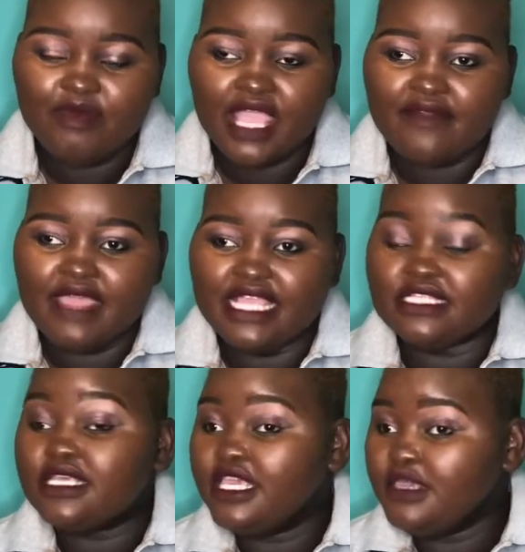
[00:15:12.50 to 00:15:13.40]
There is
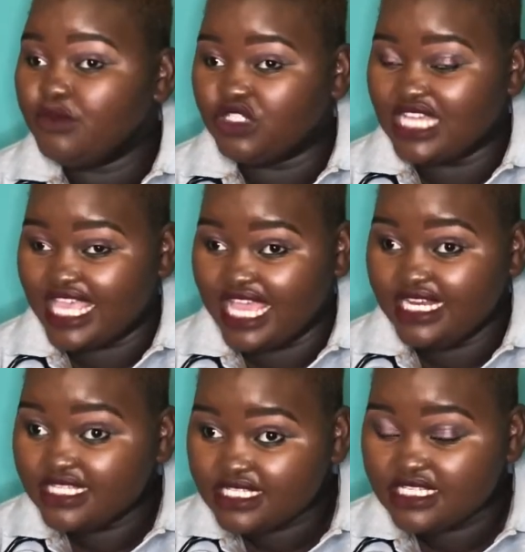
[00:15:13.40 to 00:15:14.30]

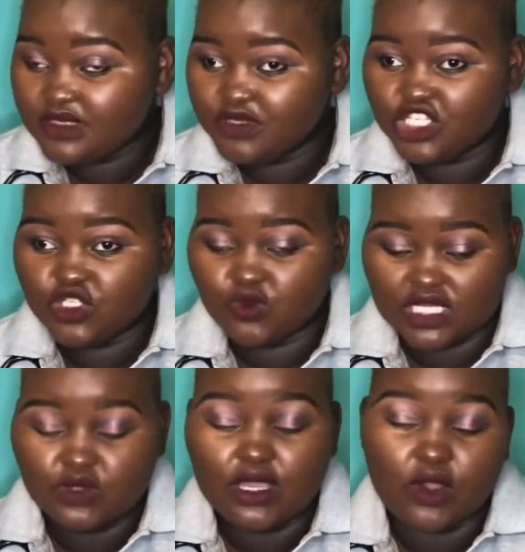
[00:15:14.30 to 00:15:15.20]
hemodialysis, which is what we
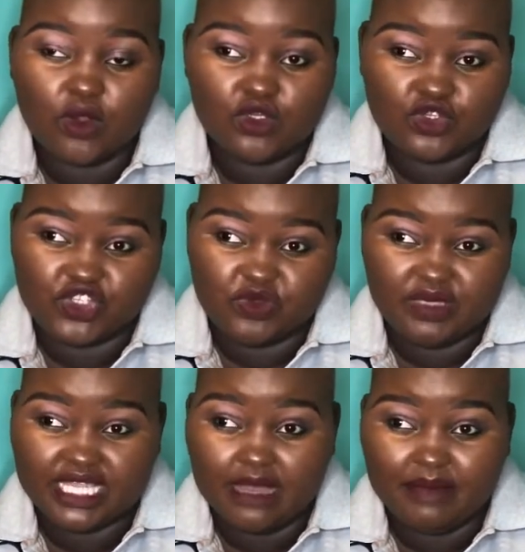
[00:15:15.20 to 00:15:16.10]
are going to speak
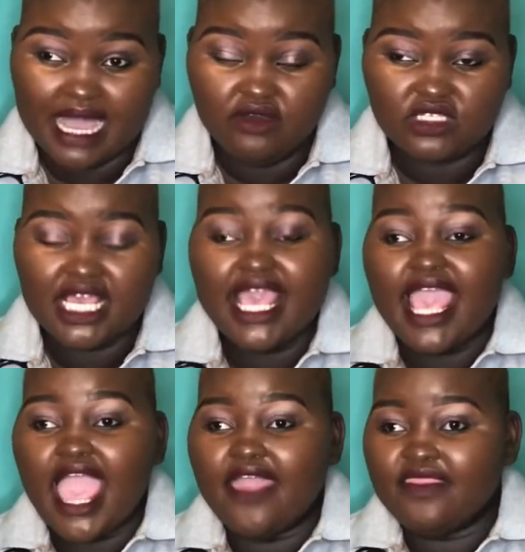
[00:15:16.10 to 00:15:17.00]
about,
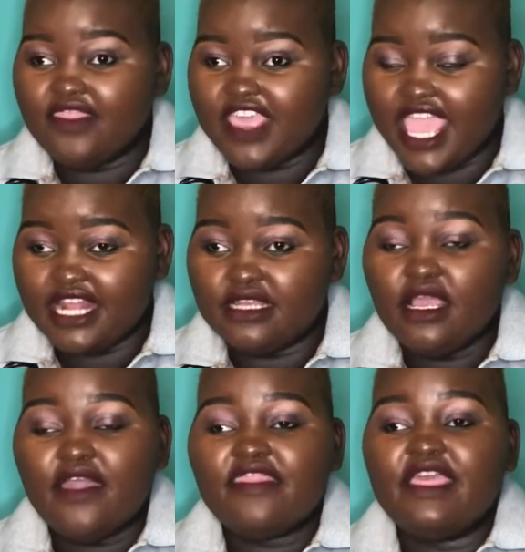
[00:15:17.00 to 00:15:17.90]
and then
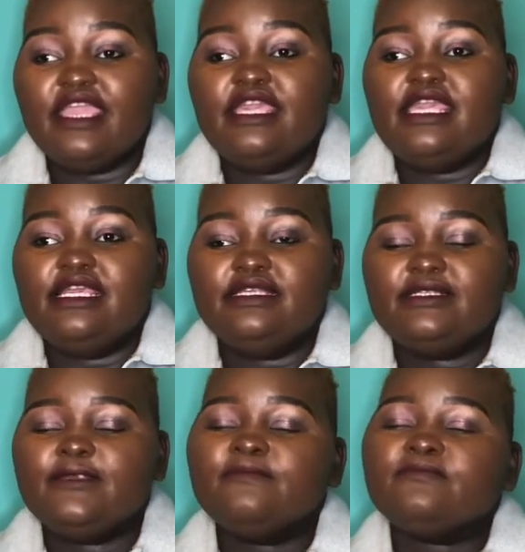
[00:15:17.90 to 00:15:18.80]
there is
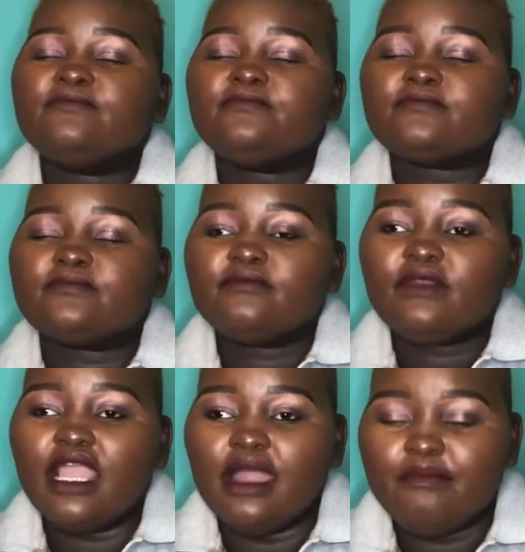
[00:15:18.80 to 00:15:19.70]

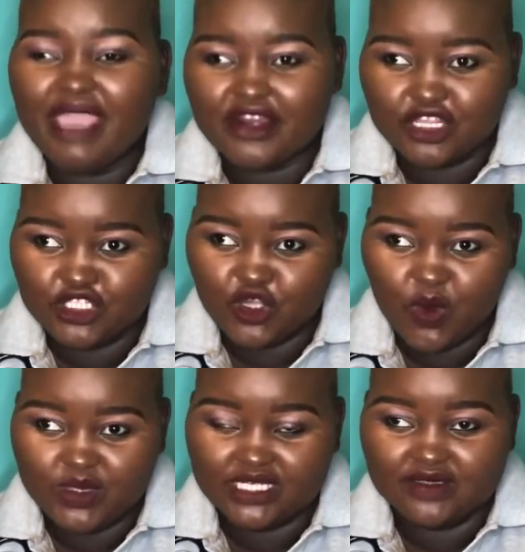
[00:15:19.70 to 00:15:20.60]

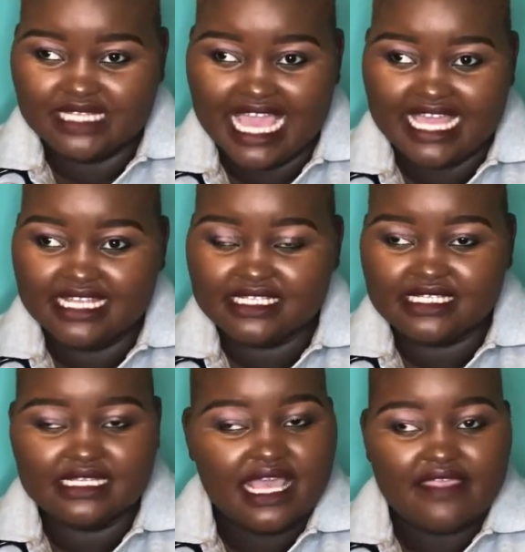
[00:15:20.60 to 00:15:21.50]
peritoneal dialysis
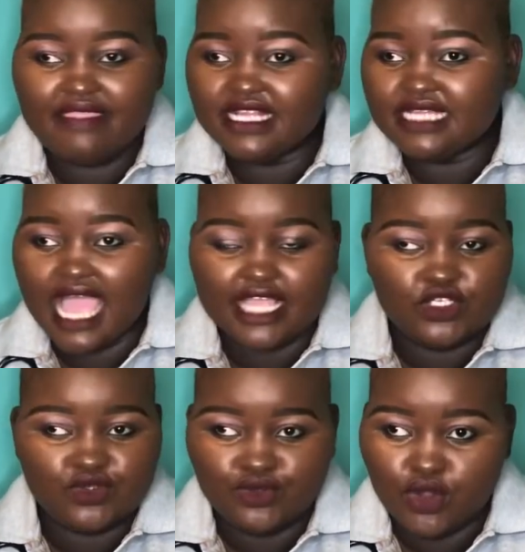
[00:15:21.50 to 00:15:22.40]
that I do
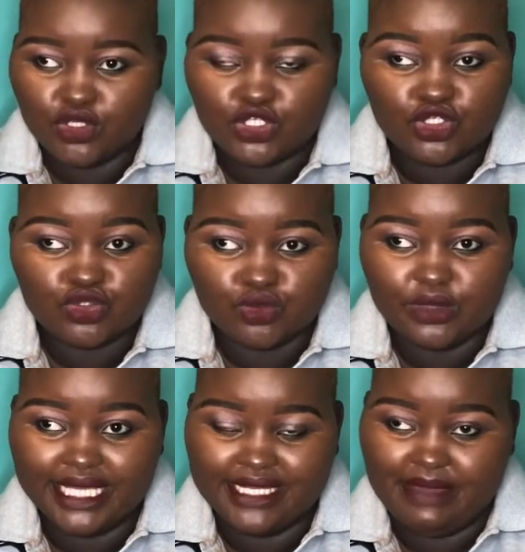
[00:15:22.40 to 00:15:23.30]
not do
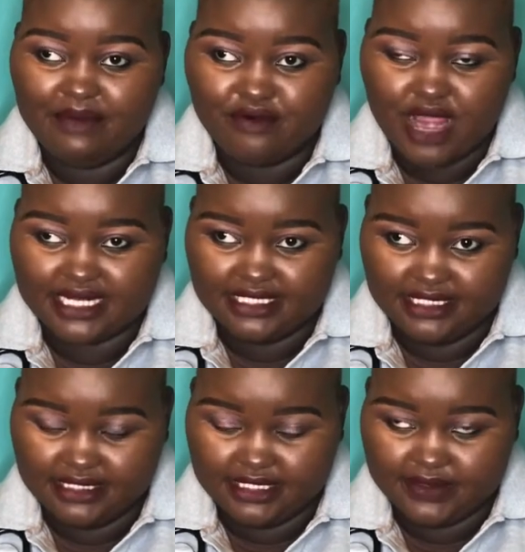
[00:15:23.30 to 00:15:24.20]
in my practice.